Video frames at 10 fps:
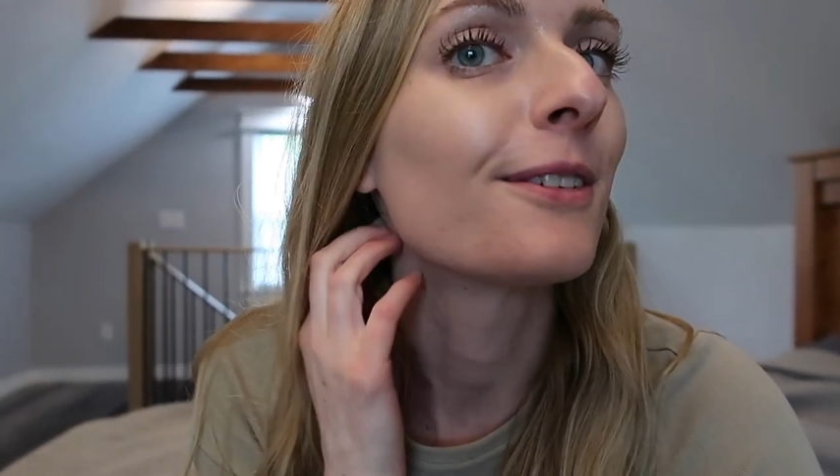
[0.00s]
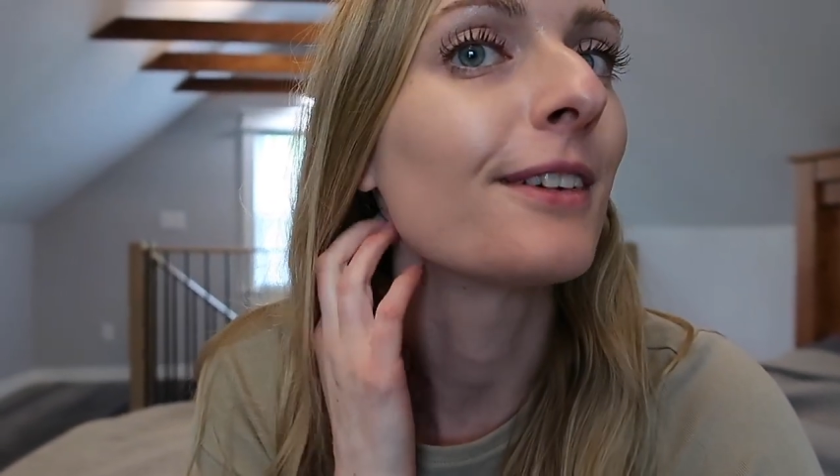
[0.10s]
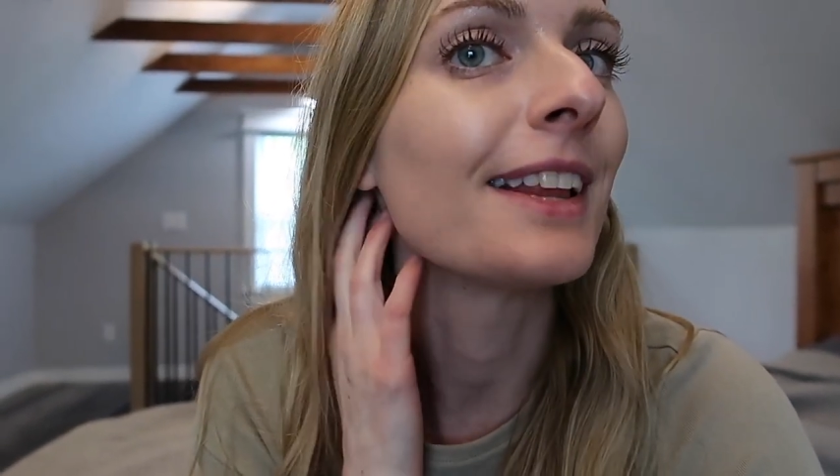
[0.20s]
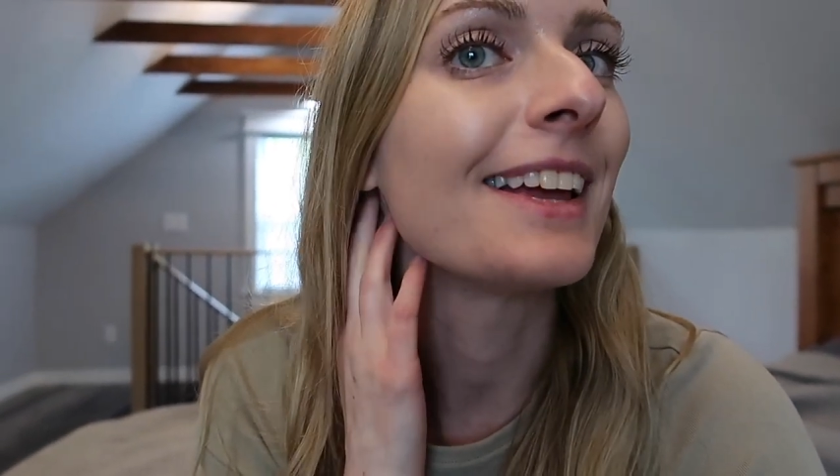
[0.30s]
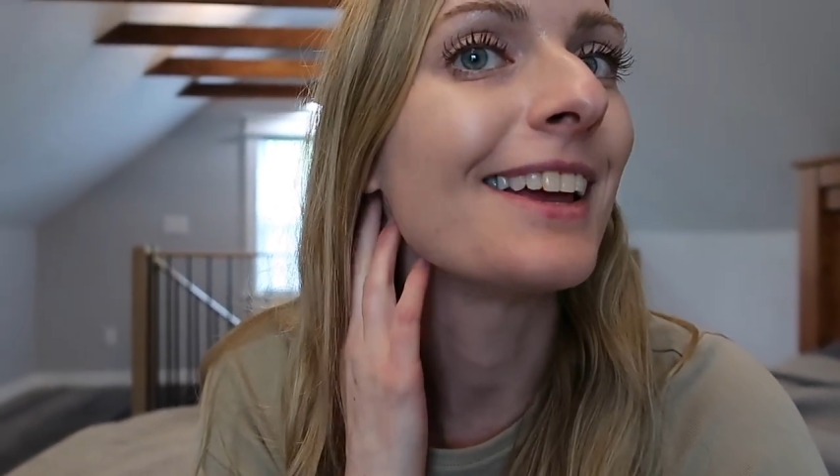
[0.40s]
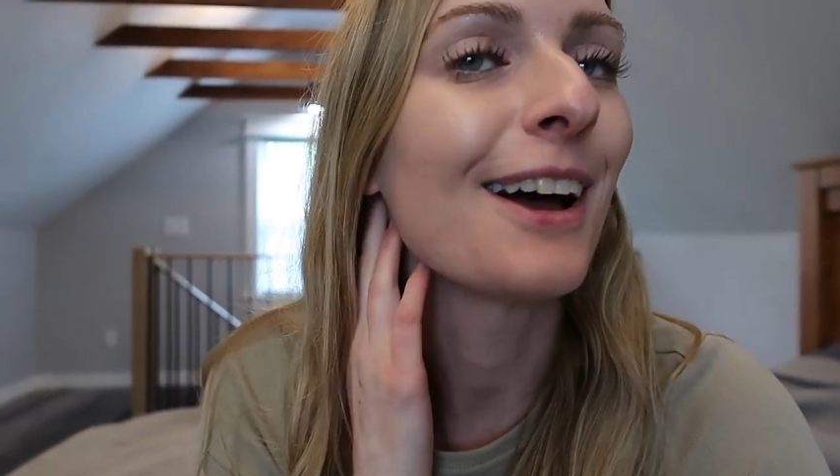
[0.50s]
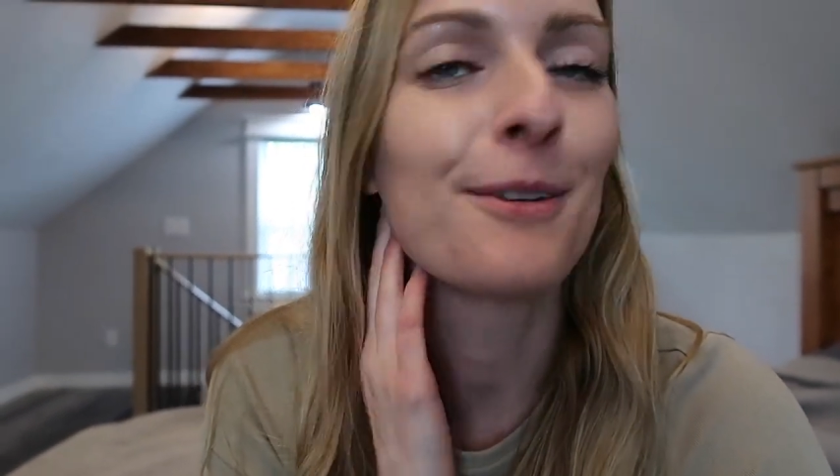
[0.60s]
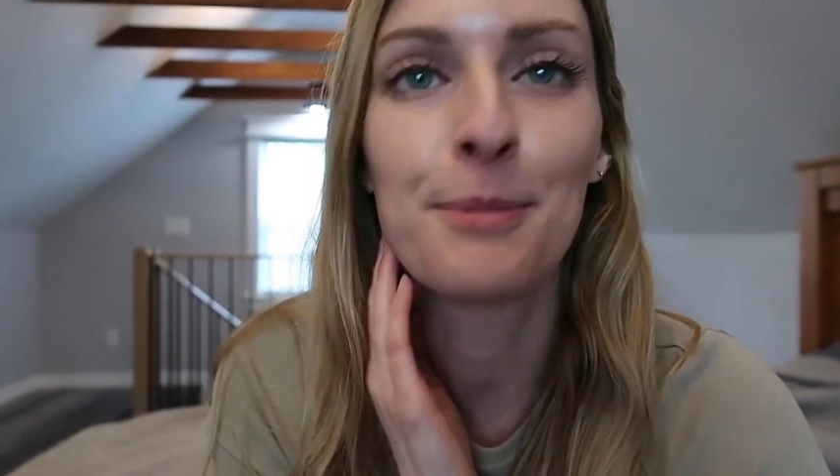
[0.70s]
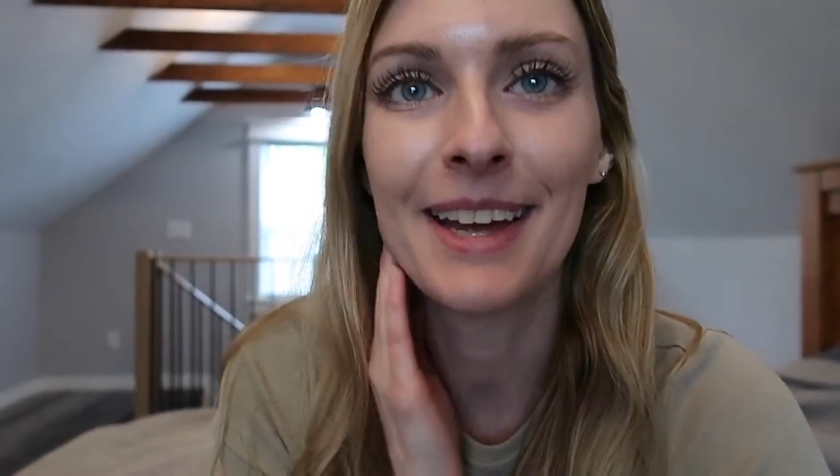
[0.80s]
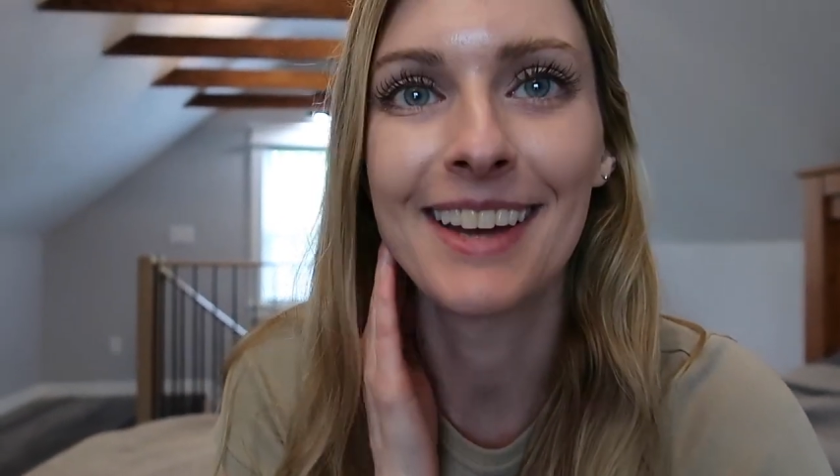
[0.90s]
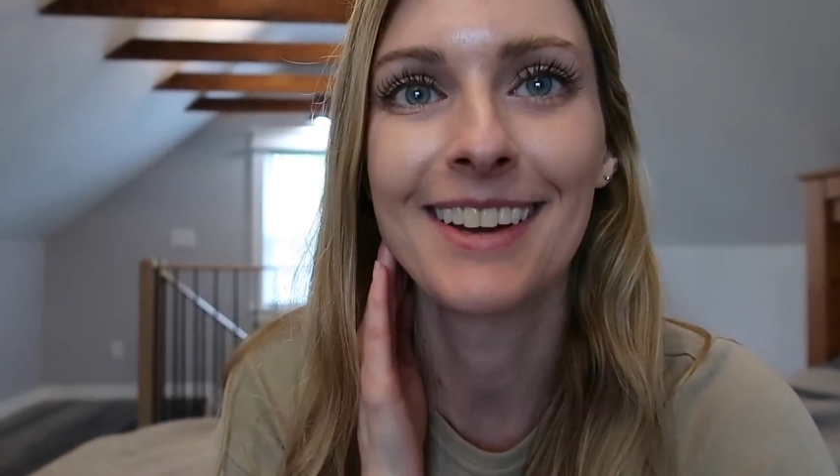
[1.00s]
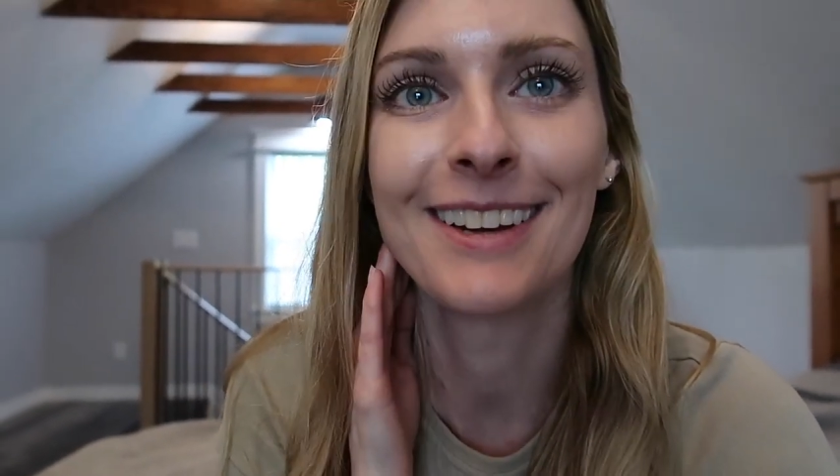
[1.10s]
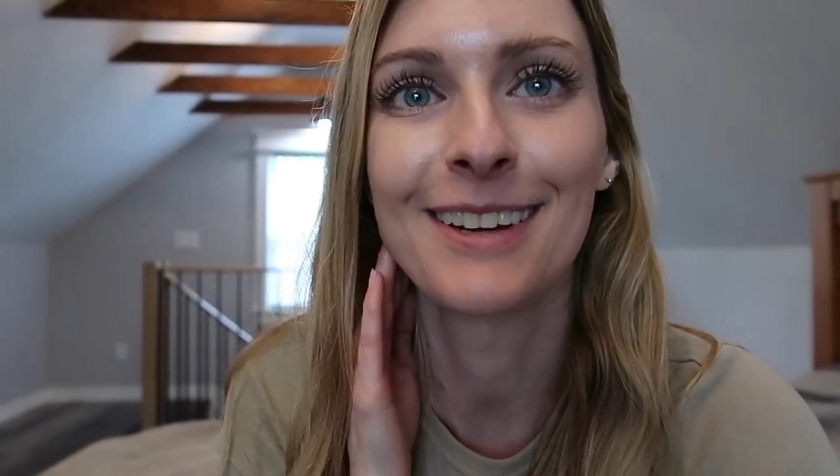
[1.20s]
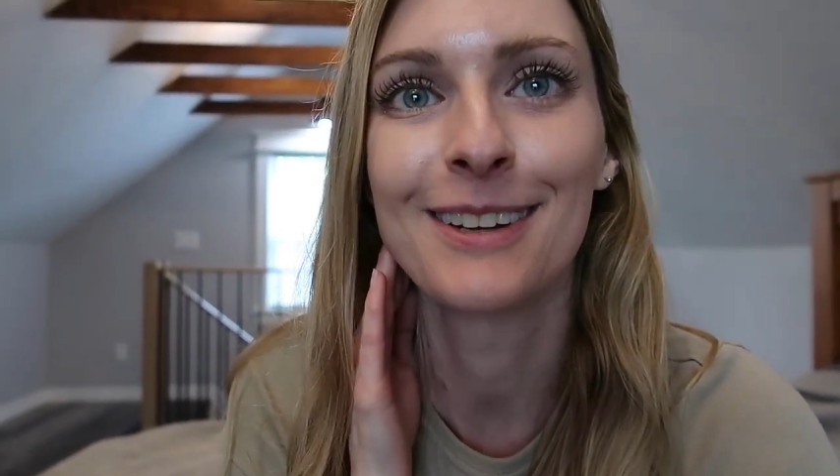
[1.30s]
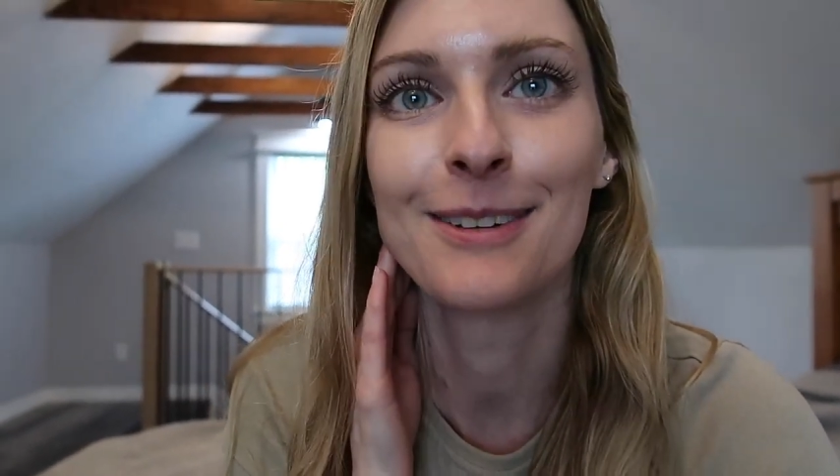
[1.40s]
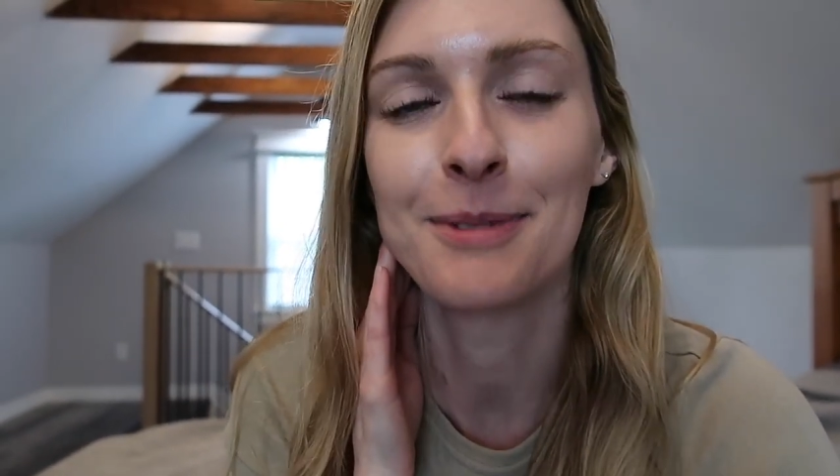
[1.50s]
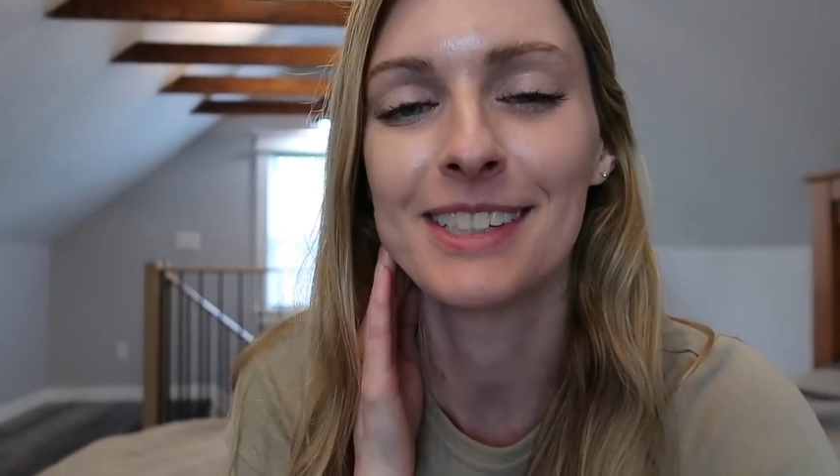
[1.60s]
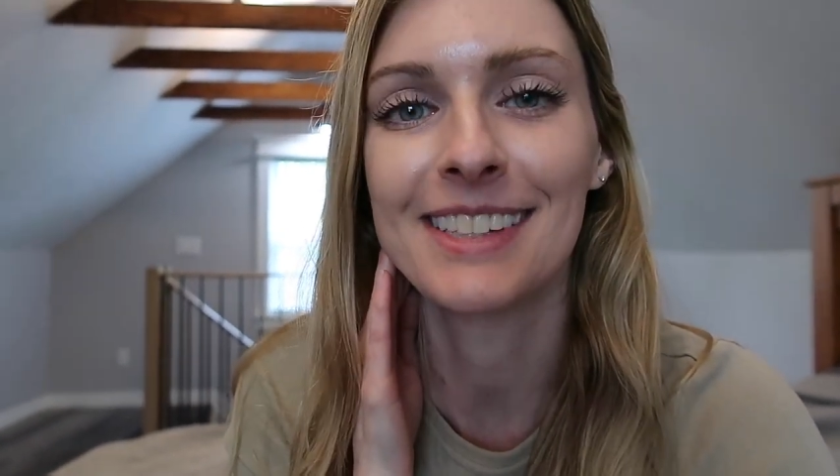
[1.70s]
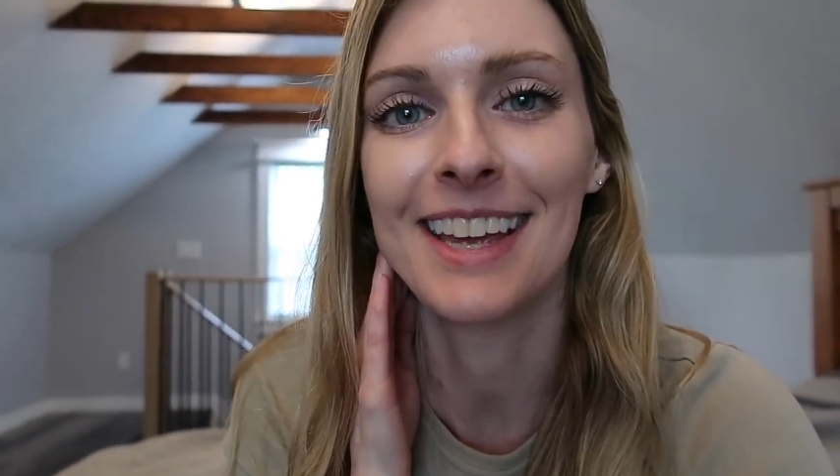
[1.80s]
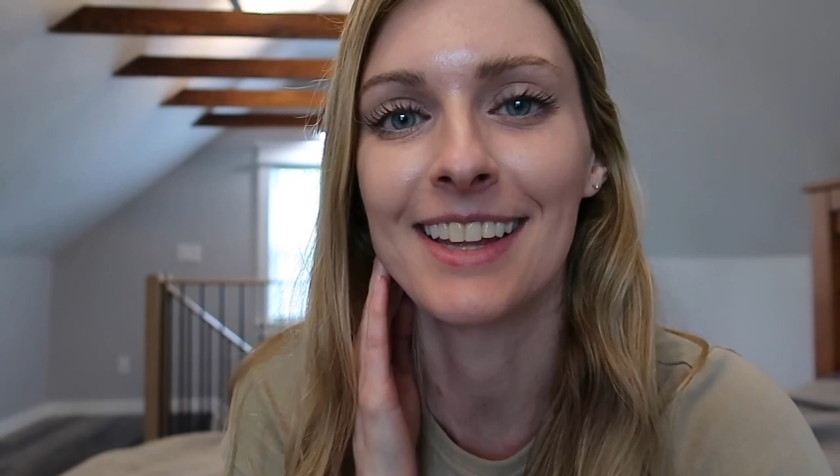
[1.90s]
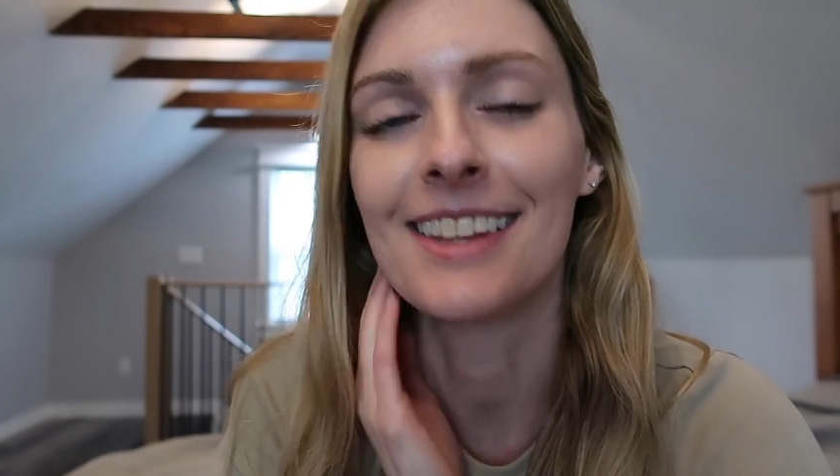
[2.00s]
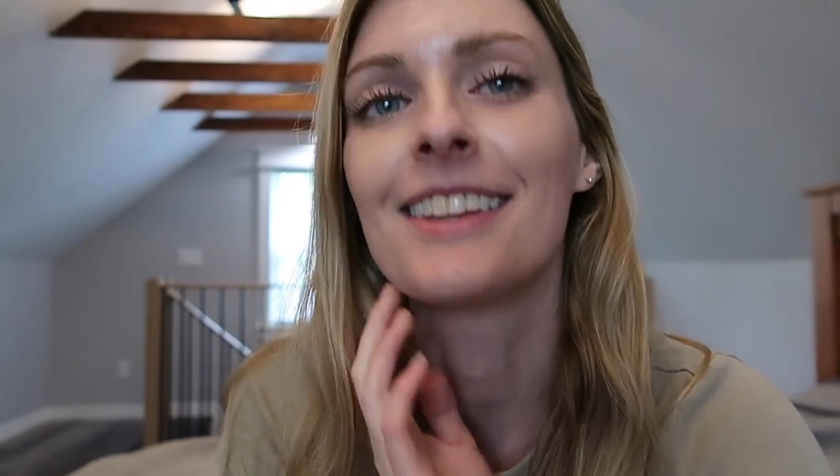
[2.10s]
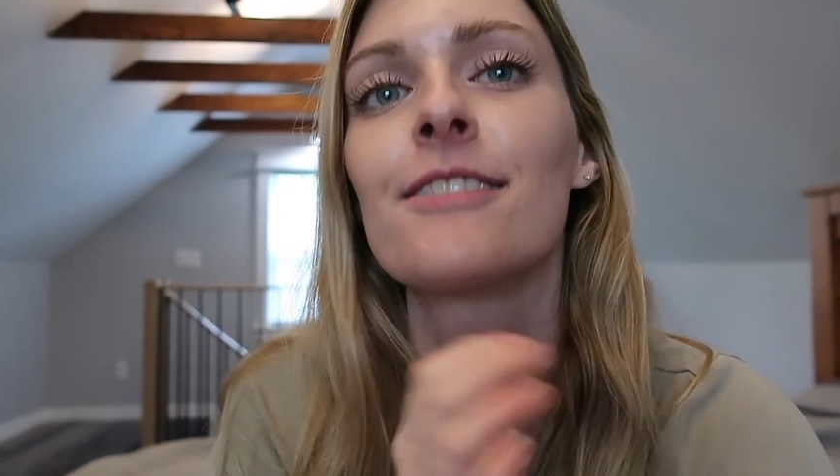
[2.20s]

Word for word: really helping my skin